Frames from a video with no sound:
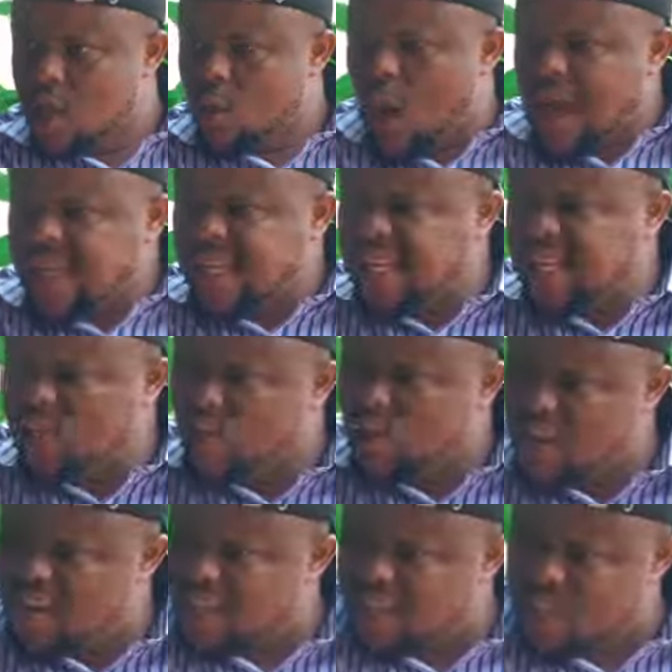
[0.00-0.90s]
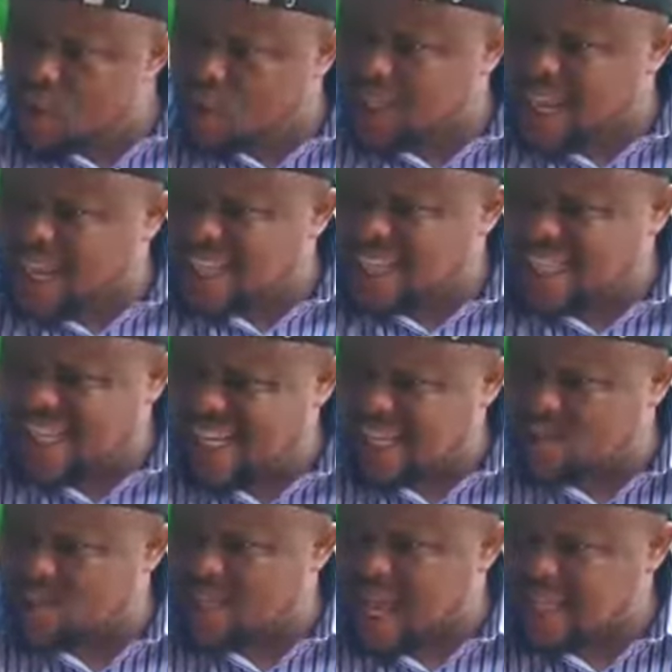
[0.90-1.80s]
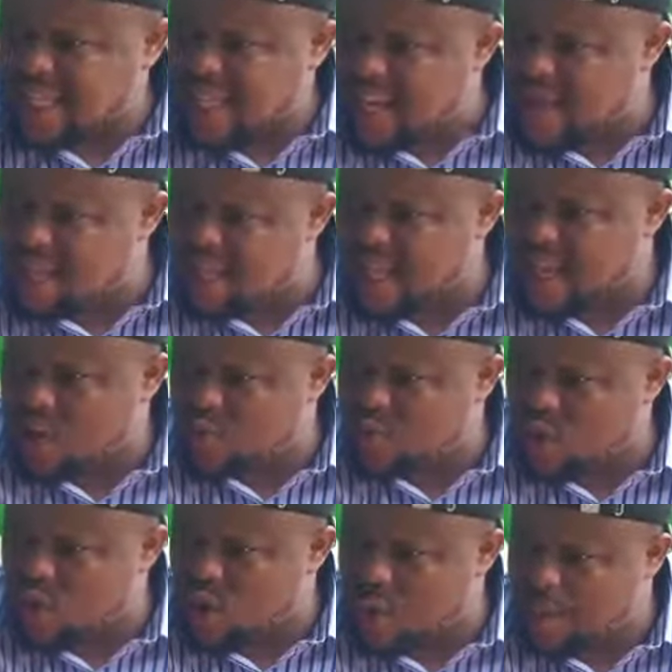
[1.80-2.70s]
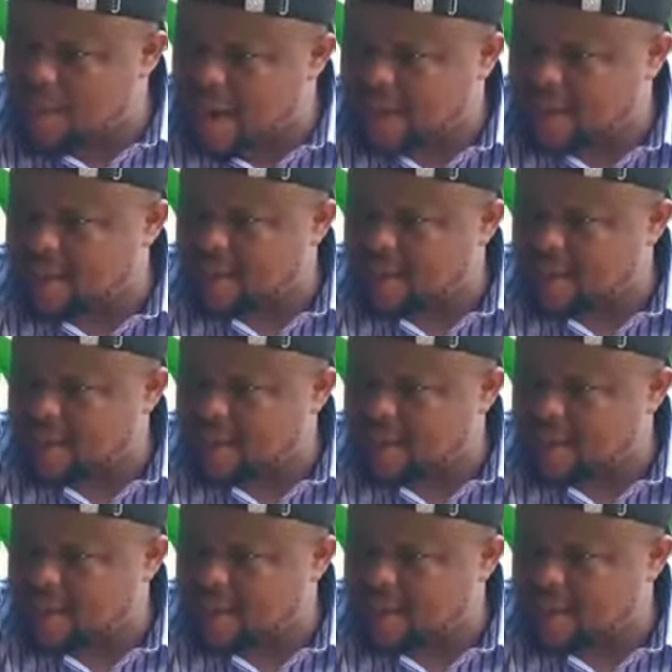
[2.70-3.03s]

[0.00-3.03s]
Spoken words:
Why did you leave me on that street without telling me that you will not come back?